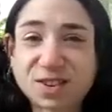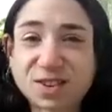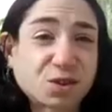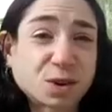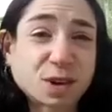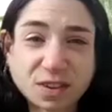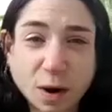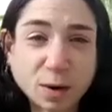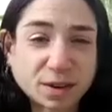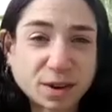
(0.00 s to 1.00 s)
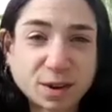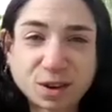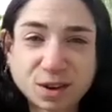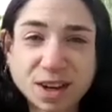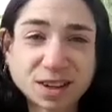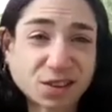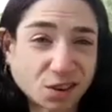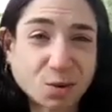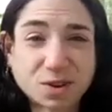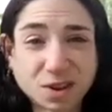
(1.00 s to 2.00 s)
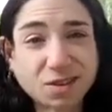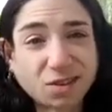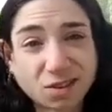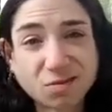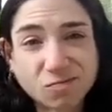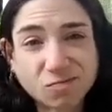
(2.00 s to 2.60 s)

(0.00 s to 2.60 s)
Unless you're doing a sourdough, you got to start with yeast.